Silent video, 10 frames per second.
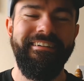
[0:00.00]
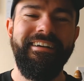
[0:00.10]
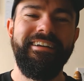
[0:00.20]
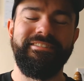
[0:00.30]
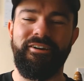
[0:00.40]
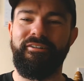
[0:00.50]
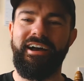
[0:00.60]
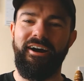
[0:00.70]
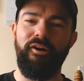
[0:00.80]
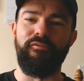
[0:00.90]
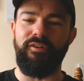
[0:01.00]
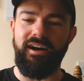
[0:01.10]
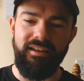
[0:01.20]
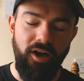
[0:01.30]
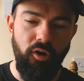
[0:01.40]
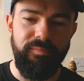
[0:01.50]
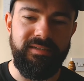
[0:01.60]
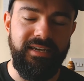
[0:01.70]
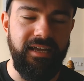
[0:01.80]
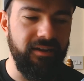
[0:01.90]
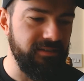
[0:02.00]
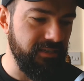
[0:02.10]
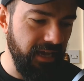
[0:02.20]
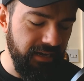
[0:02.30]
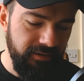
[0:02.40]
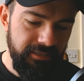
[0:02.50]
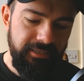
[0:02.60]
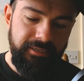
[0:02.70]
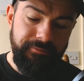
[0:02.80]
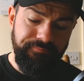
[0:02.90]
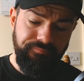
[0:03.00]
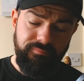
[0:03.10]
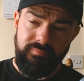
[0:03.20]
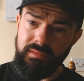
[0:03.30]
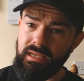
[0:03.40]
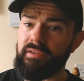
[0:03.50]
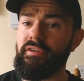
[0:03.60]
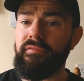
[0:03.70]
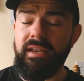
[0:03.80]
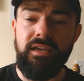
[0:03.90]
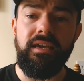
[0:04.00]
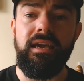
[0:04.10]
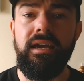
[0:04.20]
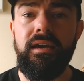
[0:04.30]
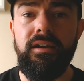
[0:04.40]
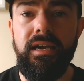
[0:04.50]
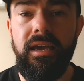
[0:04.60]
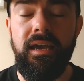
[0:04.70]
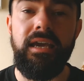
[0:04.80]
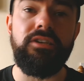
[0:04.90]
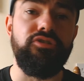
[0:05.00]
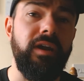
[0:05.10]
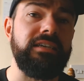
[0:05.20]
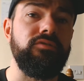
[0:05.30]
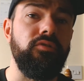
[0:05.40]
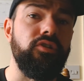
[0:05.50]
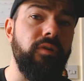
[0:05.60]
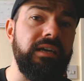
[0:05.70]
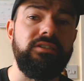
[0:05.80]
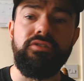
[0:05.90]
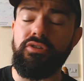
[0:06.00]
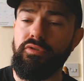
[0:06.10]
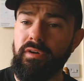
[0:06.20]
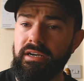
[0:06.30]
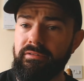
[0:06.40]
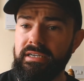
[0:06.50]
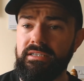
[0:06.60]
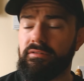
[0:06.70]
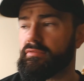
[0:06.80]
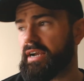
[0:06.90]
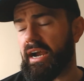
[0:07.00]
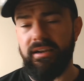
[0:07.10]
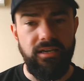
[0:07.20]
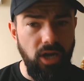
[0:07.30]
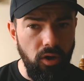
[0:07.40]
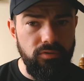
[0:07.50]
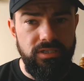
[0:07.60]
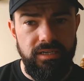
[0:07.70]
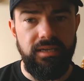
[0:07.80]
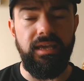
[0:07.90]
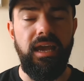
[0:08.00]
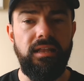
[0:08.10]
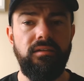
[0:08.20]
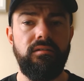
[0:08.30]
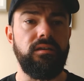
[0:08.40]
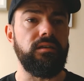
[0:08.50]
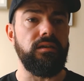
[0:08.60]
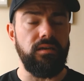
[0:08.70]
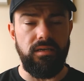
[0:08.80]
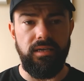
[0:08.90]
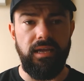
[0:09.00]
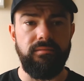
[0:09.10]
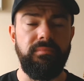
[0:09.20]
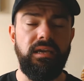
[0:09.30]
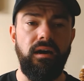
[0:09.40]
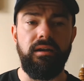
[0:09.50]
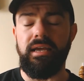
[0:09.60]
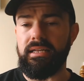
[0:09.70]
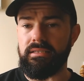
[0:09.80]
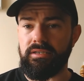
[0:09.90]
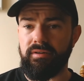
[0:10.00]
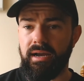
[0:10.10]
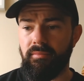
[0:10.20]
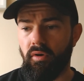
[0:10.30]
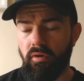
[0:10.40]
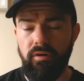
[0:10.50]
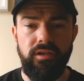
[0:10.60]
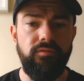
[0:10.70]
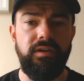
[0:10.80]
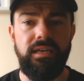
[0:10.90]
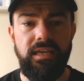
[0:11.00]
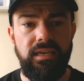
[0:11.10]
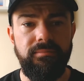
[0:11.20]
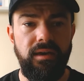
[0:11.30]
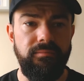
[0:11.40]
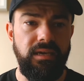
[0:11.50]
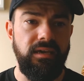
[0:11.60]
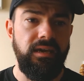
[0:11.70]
So overall, hoping to get onto that. If you have any interest or questions or queries regarding coaching, again, you can get me on Instagram, or you can email me